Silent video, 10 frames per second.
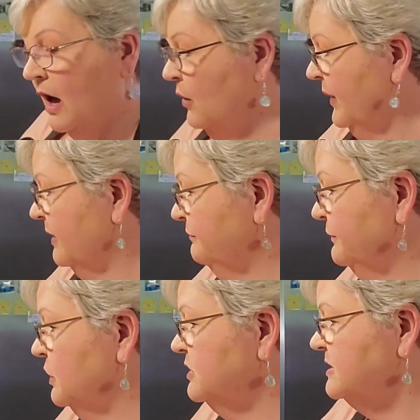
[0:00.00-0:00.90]
Okay,
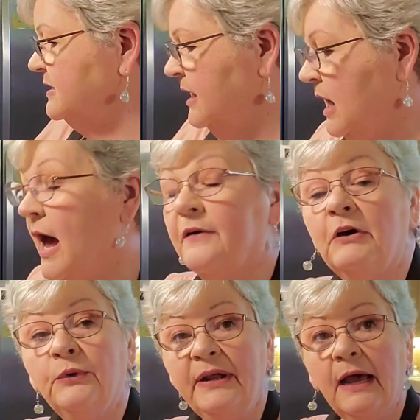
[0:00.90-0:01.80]
first,
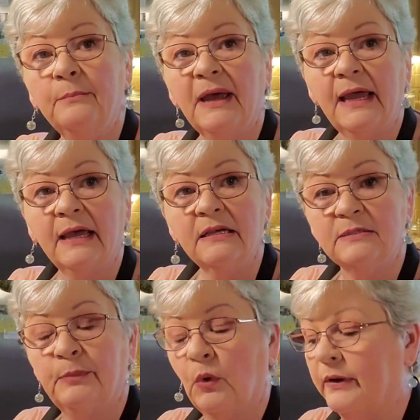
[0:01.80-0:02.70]
I've already got my
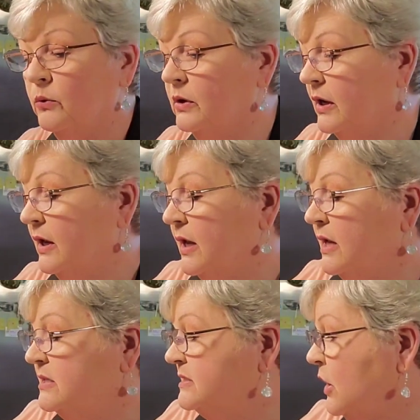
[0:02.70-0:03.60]
eggs boiled.
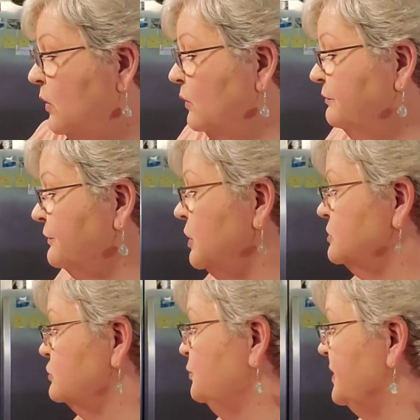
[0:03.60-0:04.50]
So
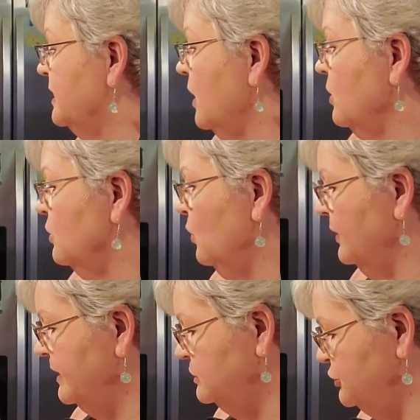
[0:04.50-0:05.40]
first we are
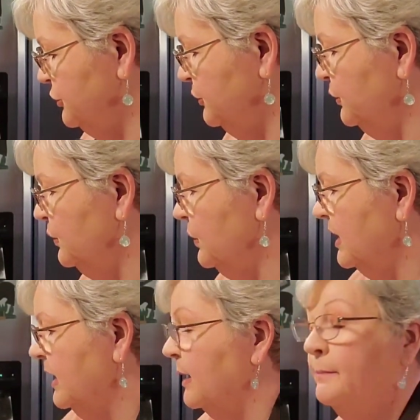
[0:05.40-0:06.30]
going
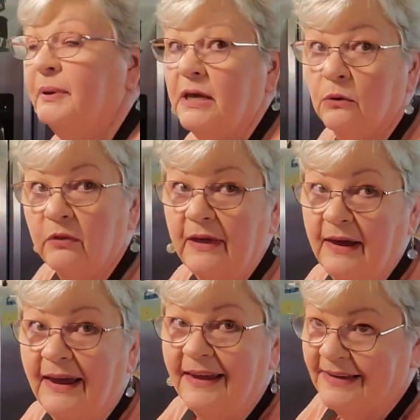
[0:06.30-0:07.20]
to peel
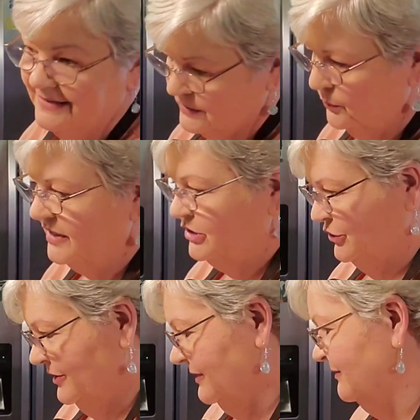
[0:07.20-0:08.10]
the eggs,
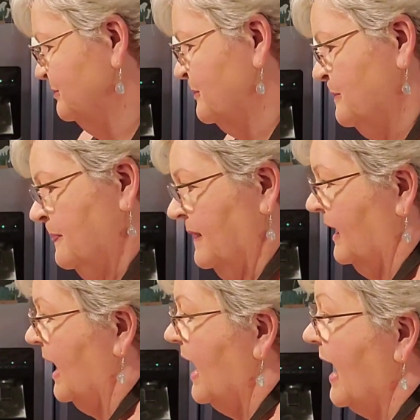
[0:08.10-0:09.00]
which
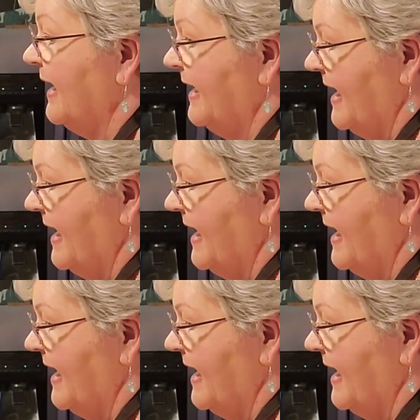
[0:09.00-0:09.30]
I